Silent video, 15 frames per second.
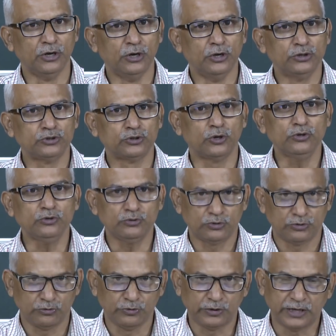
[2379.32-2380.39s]
So,
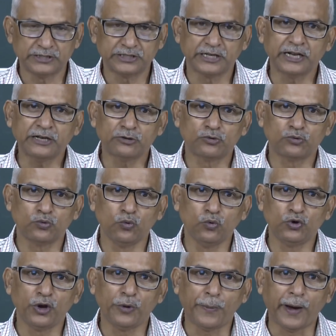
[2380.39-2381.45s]
we can say that two
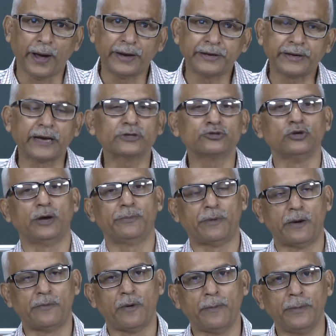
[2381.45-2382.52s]
defined tasks we are
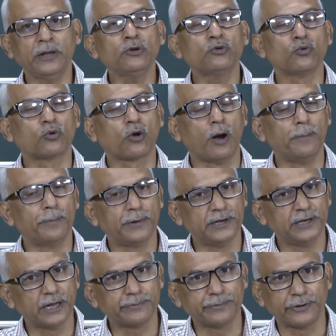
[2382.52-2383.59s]
performing to complete
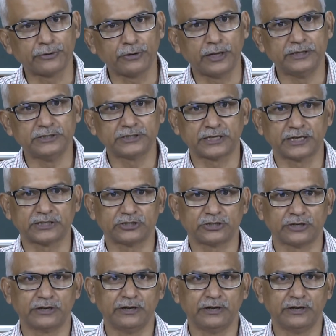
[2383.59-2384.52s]
that particular instruction.